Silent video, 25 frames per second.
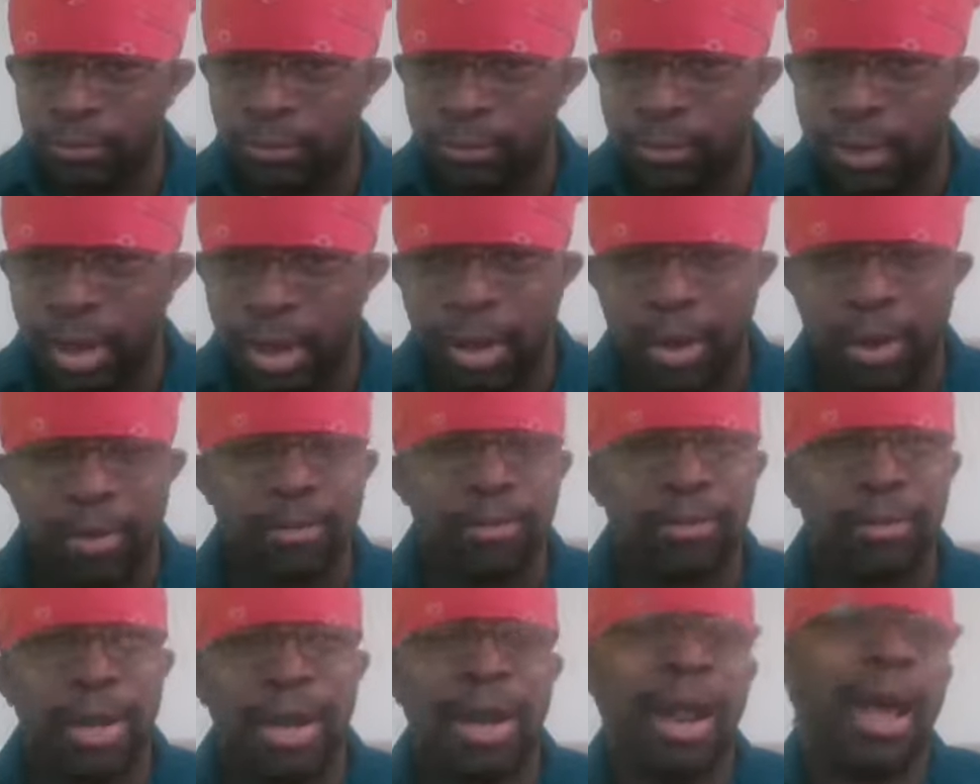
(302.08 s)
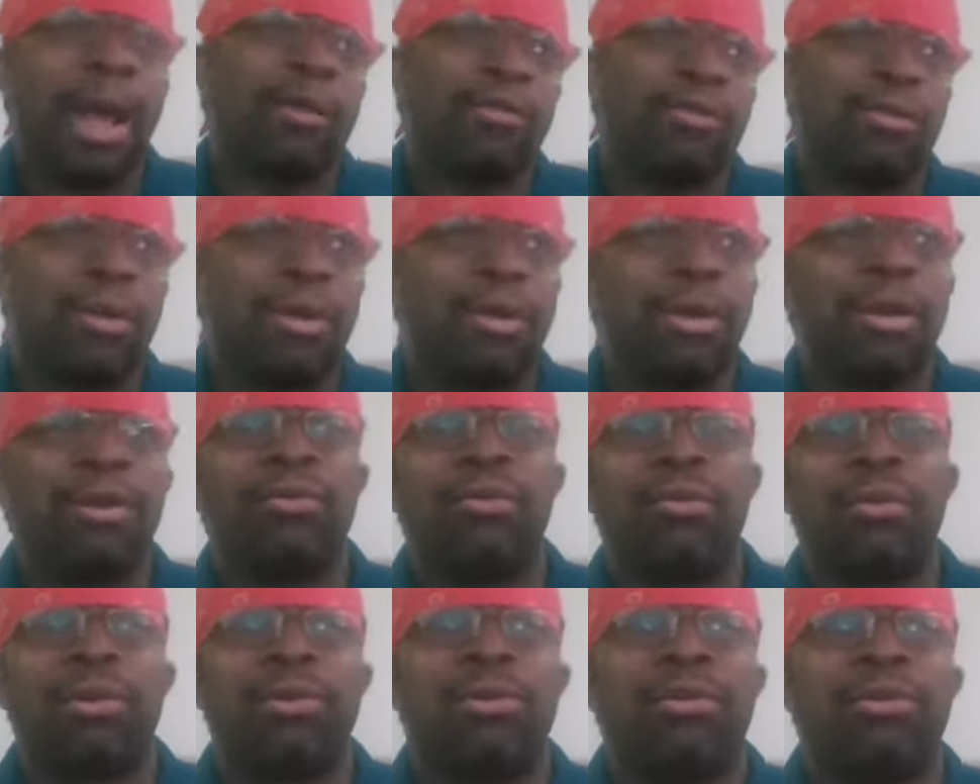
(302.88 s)
And actually, this
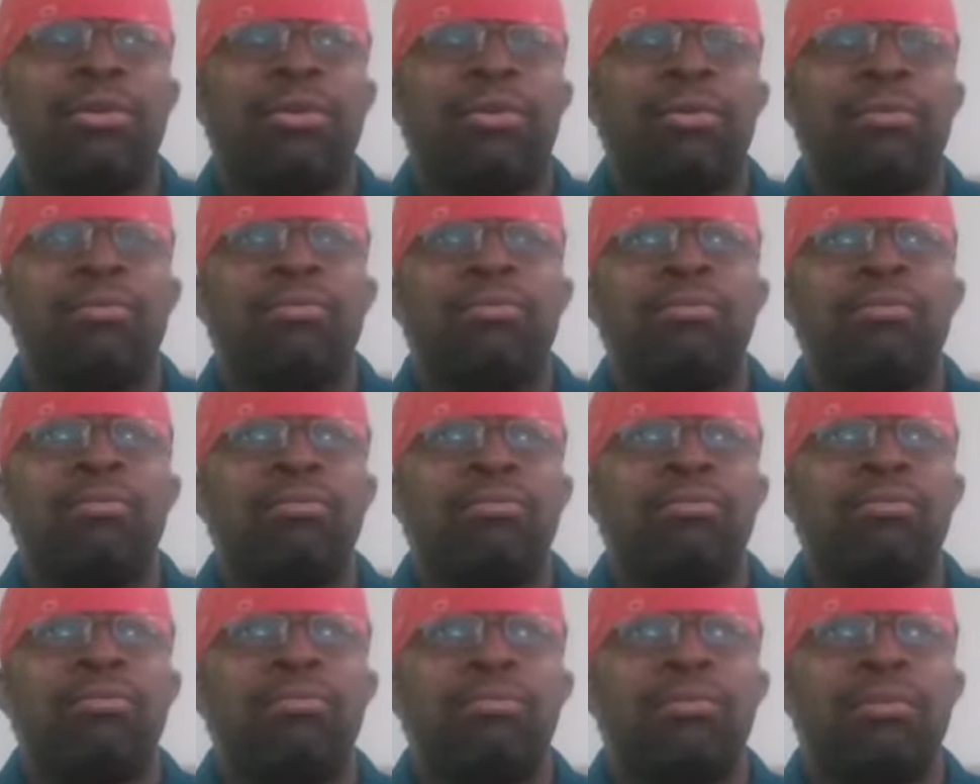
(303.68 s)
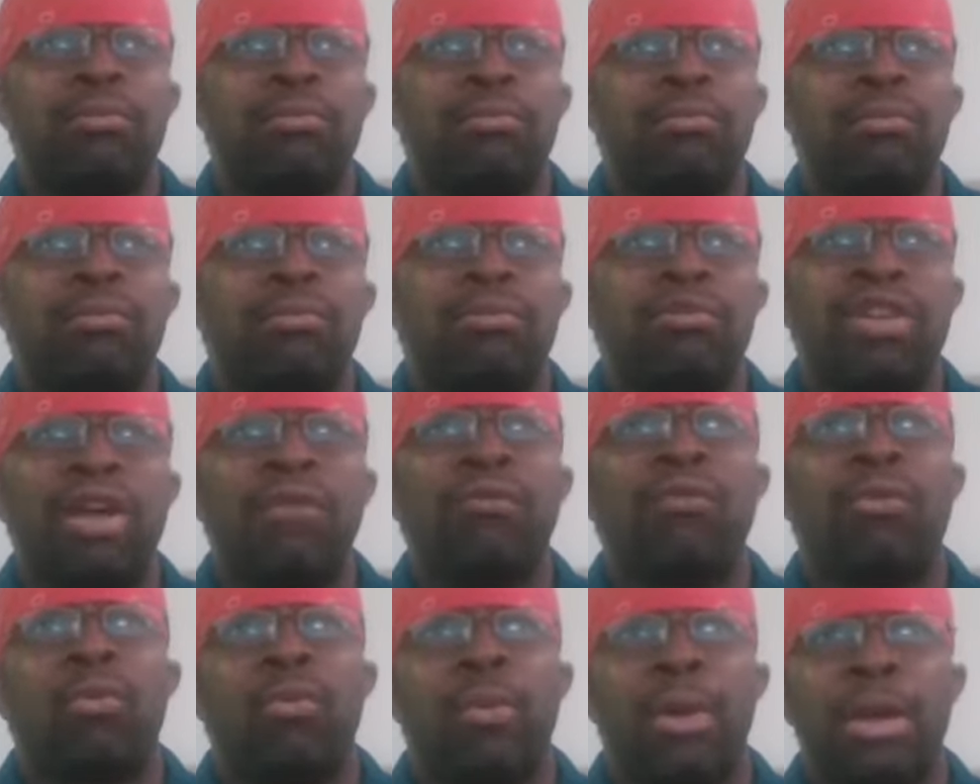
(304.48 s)
was
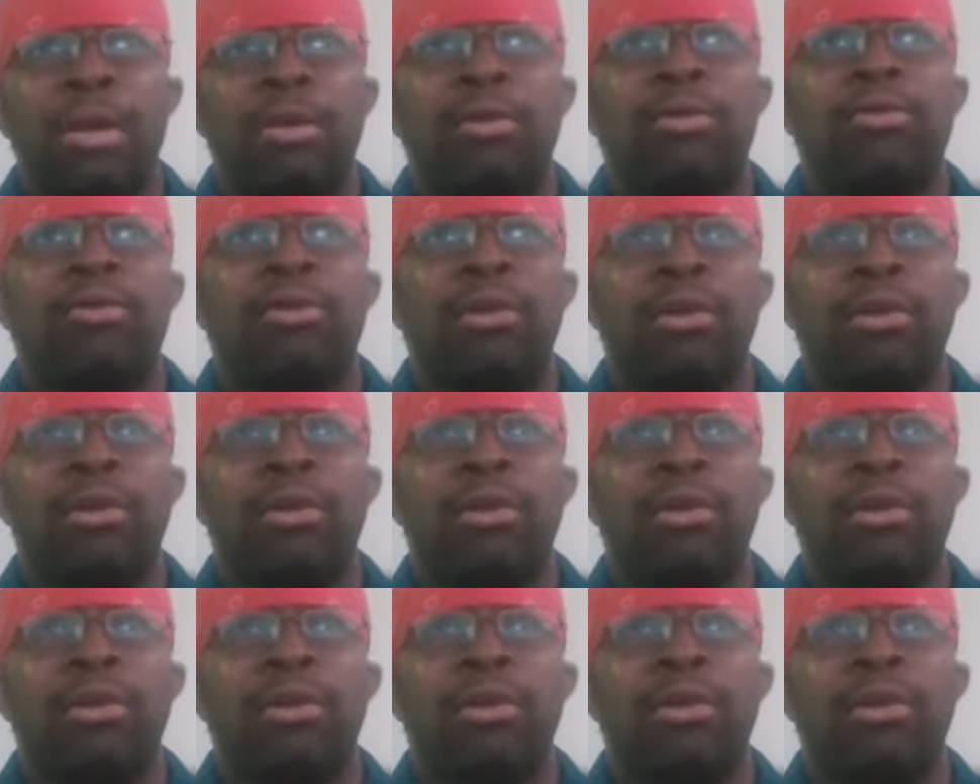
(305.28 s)
several weeks.